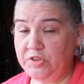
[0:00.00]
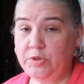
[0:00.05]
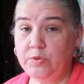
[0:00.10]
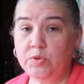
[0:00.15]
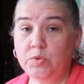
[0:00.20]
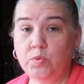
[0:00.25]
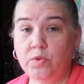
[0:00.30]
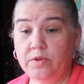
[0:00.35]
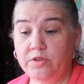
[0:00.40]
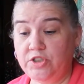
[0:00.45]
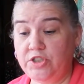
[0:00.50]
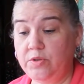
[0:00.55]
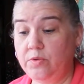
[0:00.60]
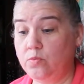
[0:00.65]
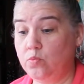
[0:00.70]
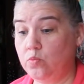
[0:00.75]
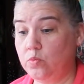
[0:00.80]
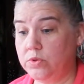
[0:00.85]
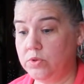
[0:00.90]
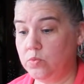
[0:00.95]
she was one of she
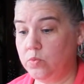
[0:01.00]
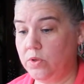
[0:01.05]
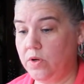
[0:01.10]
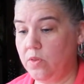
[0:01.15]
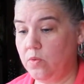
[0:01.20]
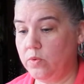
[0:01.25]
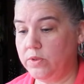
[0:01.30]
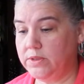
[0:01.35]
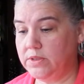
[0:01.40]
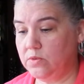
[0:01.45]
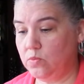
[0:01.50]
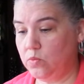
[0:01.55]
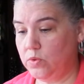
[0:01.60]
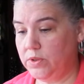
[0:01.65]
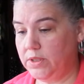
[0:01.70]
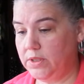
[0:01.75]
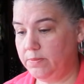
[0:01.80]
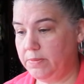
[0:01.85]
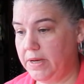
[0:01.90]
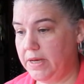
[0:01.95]
was one of the ones that
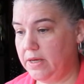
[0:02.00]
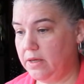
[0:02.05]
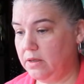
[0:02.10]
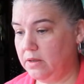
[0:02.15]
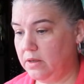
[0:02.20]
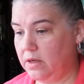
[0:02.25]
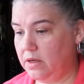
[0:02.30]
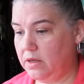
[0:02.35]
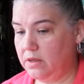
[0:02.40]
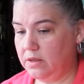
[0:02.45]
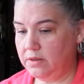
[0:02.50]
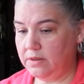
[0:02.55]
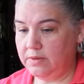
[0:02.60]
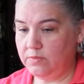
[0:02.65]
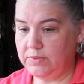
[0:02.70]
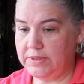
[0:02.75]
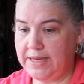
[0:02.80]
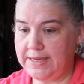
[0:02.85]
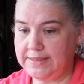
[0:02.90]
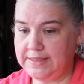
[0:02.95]
won in my uh,
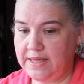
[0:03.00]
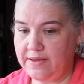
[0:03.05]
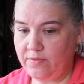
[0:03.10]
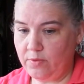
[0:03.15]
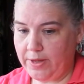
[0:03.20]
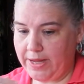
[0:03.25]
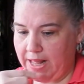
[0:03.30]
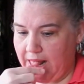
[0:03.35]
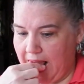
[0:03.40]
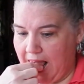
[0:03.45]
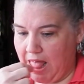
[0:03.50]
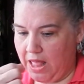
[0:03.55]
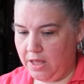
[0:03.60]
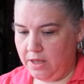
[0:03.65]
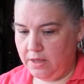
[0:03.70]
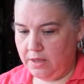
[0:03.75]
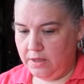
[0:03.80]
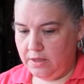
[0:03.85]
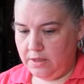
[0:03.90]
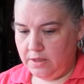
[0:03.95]
last giveaway.
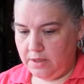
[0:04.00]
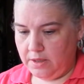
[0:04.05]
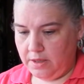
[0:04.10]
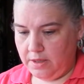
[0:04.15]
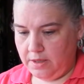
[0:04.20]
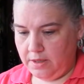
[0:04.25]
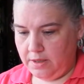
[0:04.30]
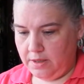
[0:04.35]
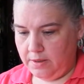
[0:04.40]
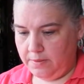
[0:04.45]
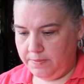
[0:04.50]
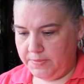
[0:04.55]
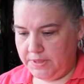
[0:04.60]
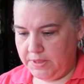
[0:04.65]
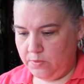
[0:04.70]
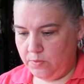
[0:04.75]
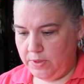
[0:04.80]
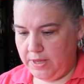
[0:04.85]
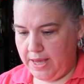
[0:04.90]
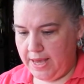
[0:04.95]
Um,
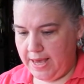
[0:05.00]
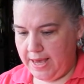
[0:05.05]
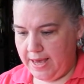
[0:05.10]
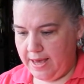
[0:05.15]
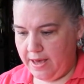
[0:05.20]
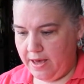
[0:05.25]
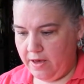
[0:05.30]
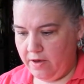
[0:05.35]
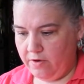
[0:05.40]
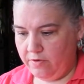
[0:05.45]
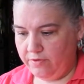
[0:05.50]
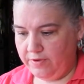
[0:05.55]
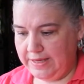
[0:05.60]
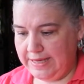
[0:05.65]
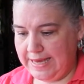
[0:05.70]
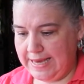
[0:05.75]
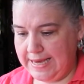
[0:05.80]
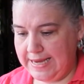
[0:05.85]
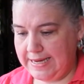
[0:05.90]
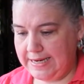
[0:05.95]
then we have
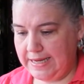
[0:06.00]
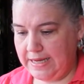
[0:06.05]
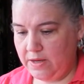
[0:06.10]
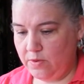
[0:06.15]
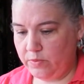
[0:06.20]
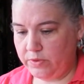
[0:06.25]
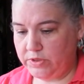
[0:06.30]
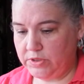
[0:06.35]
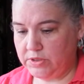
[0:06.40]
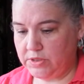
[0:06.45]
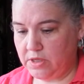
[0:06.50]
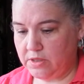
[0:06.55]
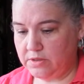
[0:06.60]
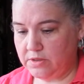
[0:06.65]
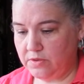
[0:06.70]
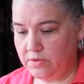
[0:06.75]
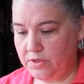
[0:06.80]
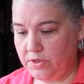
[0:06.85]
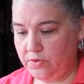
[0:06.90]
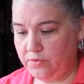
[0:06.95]
Katie, which is
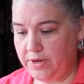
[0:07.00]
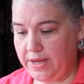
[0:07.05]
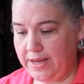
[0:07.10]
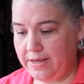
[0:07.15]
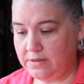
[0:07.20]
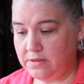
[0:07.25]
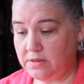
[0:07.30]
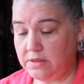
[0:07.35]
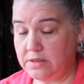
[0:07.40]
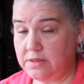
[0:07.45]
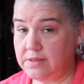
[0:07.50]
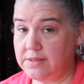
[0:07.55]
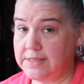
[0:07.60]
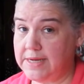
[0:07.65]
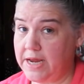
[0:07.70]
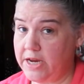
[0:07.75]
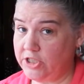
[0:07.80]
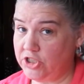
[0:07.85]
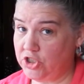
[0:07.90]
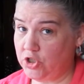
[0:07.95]
also known as the
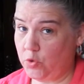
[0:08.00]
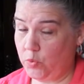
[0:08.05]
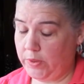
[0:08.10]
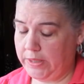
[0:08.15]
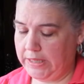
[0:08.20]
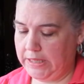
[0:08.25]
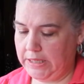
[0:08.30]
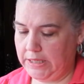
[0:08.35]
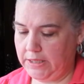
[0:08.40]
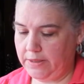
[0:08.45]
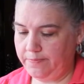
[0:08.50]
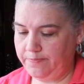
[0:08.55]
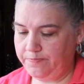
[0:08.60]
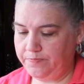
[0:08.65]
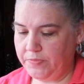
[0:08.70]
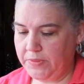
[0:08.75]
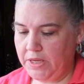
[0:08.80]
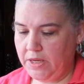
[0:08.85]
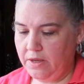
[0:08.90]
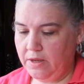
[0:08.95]
Stash Queen.
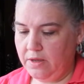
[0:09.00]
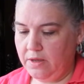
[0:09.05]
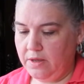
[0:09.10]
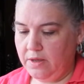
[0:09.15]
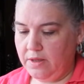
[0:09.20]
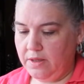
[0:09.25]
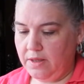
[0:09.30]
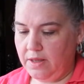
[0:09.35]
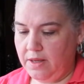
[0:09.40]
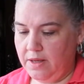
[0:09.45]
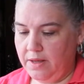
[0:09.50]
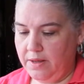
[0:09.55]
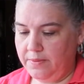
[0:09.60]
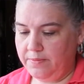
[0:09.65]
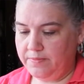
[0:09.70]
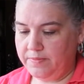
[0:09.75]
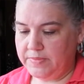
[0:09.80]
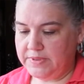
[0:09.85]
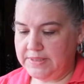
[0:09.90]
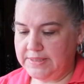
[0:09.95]

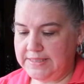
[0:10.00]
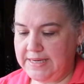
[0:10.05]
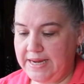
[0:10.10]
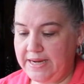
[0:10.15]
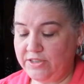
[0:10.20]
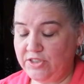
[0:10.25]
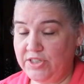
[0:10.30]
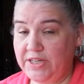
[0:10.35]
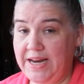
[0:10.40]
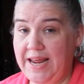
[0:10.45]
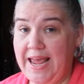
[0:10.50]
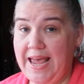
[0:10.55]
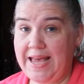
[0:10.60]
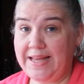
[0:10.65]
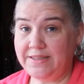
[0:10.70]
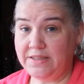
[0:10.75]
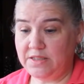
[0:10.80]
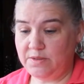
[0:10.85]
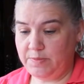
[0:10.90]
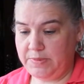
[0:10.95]
Um, stash
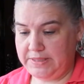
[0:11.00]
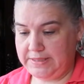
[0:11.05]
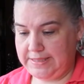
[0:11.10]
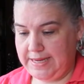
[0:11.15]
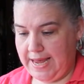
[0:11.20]
enhancement